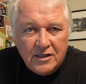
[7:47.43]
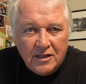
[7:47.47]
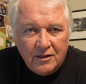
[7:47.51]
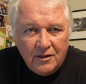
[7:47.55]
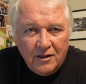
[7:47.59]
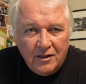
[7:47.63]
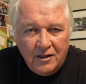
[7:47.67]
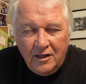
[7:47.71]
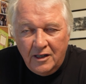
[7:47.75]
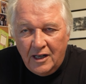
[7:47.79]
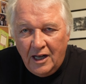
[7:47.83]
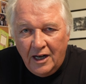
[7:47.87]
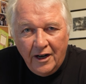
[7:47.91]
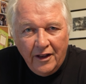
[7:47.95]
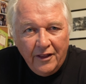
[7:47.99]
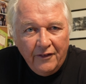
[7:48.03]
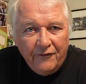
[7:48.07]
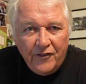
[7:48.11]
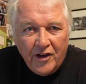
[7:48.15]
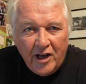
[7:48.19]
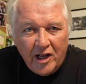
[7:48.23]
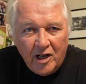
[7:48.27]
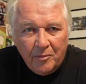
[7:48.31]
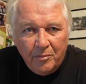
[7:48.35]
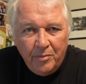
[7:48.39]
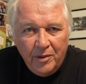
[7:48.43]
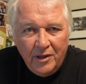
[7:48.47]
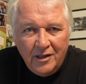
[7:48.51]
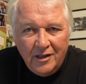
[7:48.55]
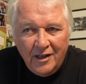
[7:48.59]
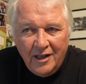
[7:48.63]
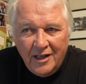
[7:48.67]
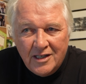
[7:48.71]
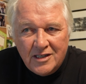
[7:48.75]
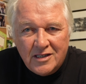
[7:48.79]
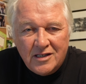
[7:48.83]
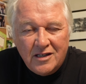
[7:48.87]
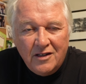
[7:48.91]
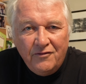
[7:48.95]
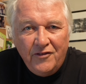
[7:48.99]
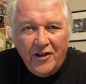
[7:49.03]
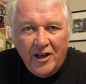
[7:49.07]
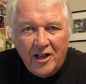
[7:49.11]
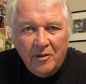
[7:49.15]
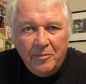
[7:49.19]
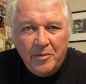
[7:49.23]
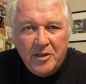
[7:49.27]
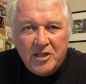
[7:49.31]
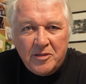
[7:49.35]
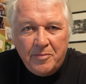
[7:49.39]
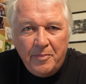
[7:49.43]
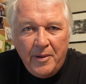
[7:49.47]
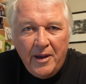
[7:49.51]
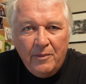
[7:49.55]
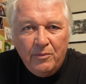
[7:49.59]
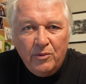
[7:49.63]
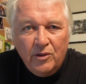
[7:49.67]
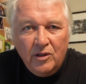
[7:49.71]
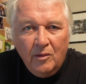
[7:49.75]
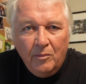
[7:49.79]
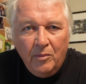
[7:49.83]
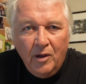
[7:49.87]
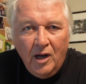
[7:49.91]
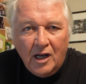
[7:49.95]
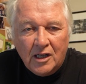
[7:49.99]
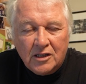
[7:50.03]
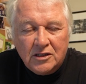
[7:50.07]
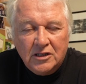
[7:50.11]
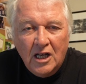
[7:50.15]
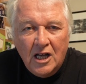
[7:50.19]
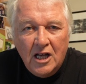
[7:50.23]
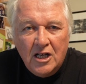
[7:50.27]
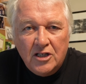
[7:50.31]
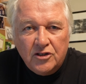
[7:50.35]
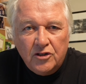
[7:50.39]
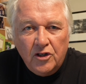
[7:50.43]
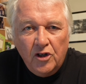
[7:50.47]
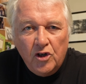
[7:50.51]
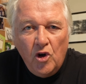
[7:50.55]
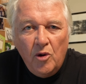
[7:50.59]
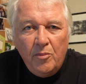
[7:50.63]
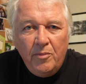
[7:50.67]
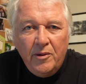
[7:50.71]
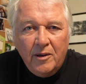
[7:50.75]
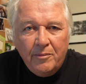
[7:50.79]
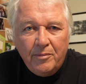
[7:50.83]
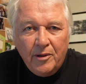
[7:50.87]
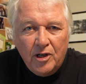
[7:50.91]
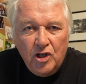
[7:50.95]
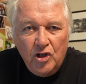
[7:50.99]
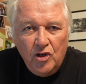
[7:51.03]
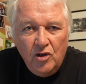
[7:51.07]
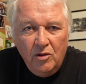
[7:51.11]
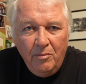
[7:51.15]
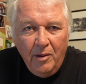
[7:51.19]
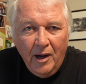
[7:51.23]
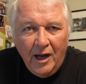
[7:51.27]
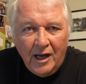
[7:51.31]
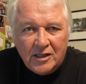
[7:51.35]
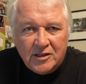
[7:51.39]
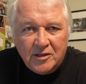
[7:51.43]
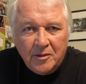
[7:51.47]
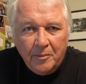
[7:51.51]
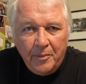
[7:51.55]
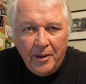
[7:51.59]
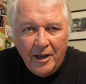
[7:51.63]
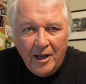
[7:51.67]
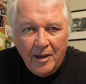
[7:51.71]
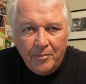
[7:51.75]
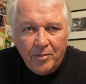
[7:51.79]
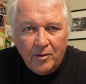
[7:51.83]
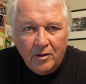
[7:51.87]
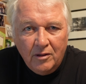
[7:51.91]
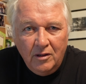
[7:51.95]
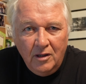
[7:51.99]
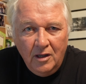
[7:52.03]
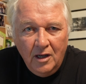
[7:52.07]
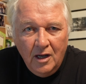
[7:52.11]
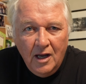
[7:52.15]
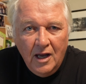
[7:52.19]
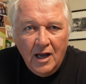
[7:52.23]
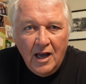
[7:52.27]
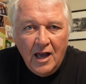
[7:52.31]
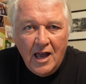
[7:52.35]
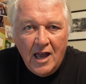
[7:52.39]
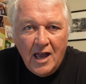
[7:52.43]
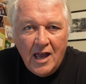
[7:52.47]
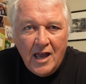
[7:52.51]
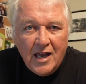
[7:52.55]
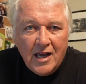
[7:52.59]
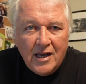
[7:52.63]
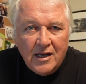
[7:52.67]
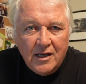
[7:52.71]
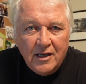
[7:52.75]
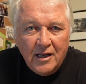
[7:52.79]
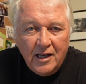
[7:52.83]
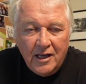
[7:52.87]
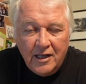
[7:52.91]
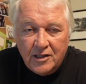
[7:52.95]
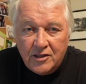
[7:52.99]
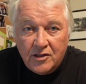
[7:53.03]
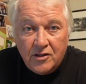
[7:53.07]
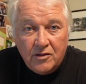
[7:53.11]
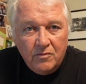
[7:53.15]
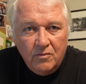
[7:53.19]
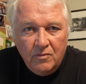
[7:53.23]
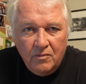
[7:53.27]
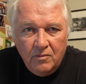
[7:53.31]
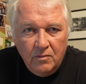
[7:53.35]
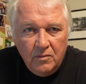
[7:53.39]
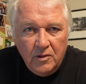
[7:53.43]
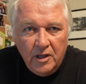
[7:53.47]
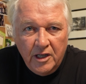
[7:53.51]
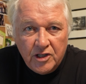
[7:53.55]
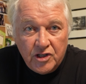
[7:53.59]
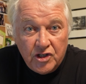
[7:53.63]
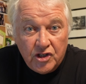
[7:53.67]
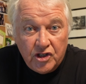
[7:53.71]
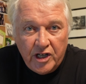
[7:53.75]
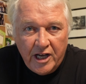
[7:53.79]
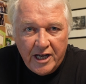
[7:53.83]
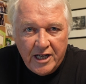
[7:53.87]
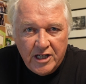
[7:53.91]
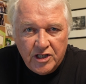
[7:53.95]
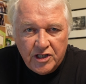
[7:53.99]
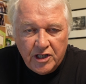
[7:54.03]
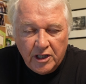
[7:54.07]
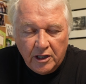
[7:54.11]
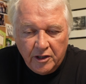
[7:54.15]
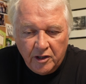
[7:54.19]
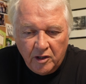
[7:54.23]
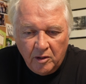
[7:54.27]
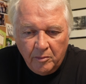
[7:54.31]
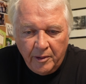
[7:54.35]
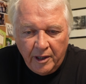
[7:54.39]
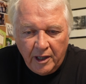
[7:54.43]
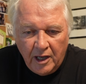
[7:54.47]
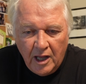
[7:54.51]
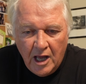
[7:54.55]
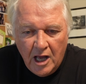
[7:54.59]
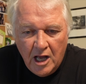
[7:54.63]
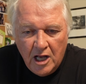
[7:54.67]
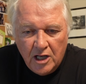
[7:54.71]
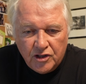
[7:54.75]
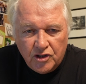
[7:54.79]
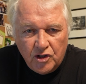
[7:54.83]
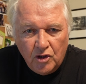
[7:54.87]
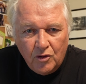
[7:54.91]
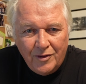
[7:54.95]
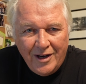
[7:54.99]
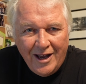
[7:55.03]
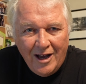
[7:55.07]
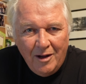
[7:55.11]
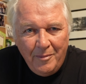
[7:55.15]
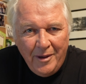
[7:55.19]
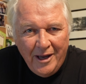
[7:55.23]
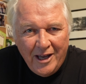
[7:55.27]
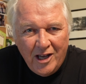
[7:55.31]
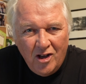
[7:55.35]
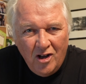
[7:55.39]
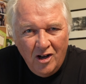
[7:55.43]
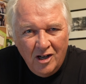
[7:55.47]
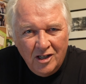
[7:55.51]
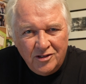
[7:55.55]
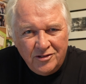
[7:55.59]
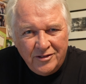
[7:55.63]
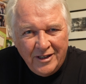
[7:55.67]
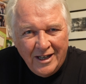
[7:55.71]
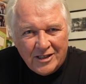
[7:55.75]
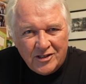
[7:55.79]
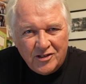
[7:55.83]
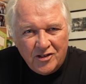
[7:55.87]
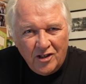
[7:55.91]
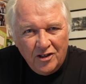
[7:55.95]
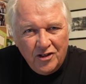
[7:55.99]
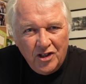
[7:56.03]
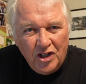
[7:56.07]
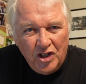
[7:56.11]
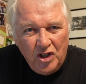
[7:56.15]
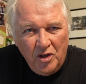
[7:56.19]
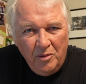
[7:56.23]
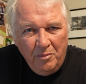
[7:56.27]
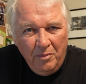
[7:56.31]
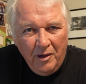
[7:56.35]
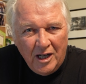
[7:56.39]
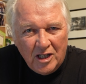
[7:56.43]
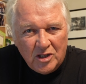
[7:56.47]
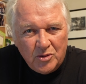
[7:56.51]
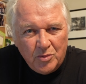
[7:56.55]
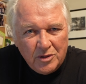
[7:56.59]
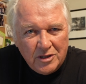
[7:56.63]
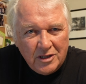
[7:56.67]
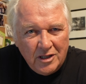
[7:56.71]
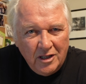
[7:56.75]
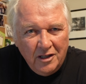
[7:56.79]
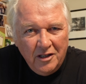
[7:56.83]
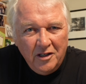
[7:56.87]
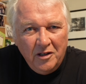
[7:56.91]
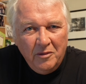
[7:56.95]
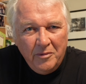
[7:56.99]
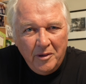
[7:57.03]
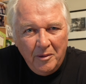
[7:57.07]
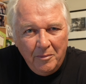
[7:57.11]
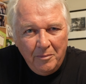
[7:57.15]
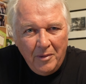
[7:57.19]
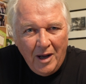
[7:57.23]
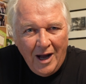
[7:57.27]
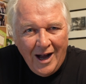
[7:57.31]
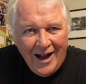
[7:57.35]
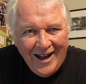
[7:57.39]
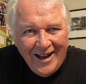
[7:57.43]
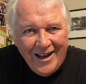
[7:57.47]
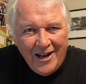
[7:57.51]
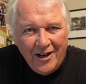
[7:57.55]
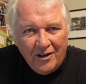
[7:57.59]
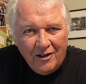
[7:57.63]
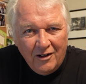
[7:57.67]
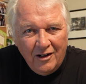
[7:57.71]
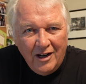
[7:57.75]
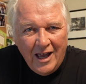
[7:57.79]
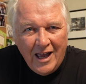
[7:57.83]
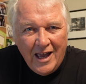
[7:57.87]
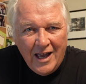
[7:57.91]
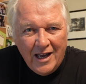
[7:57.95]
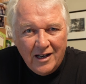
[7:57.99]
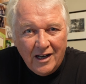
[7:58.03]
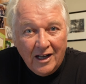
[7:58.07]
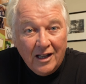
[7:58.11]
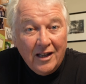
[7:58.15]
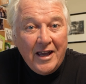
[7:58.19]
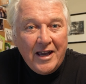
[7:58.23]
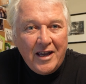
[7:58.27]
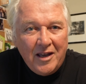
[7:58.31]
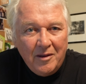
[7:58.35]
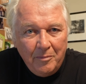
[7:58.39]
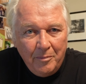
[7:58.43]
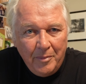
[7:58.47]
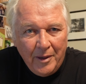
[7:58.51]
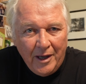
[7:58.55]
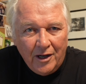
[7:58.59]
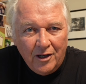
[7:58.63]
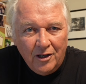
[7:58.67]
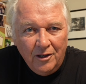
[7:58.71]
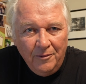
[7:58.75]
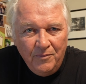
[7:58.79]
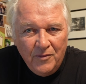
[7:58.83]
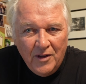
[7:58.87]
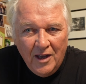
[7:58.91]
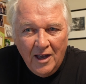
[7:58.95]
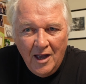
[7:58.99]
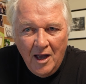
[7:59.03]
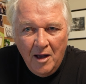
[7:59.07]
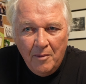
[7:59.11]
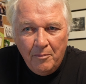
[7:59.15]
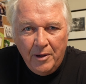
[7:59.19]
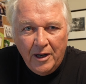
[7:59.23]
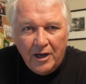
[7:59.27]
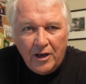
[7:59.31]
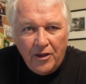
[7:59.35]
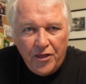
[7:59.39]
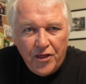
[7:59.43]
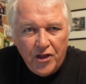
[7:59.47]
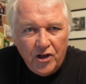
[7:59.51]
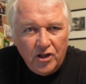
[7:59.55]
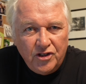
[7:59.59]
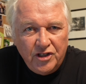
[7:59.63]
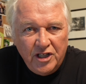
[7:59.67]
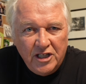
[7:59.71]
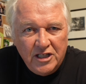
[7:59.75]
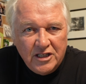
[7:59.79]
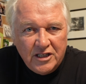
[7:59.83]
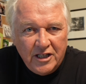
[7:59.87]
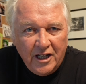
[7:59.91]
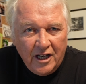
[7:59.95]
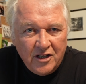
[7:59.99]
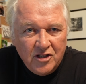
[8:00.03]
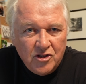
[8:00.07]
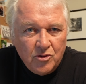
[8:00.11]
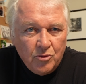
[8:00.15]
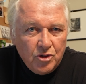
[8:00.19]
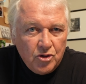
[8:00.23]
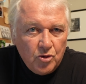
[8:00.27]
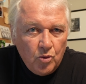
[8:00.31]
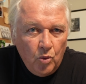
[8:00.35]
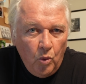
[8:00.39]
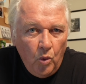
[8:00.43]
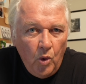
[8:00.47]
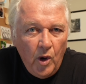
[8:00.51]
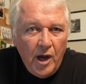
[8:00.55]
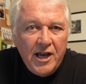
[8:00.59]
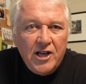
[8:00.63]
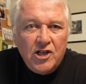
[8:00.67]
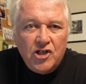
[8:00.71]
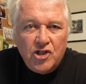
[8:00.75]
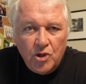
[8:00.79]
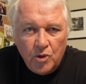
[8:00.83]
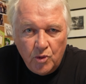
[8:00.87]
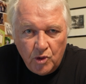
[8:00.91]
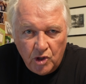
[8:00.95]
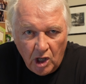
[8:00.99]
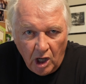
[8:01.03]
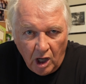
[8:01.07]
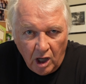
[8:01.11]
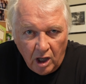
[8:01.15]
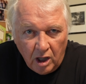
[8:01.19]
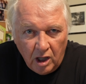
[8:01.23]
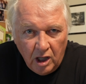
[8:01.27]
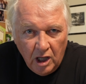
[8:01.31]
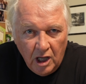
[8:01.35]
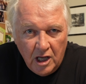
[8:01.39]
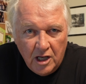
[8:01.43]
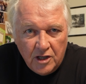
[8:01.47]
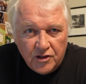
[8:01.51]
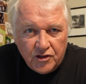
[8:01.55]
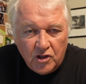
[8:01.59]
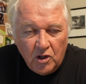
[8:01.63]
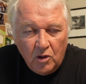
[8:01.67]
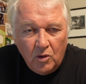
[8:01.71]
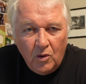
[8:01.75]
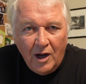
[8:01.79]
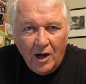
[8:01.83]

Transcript: it kind of the final print, it's the final piece of paper in the box. So I open up a new box of paper, and it's changed a little bit. So now my contrast on the new box was a little bit higher, and I like it better, but 13 seconds was way too dark. So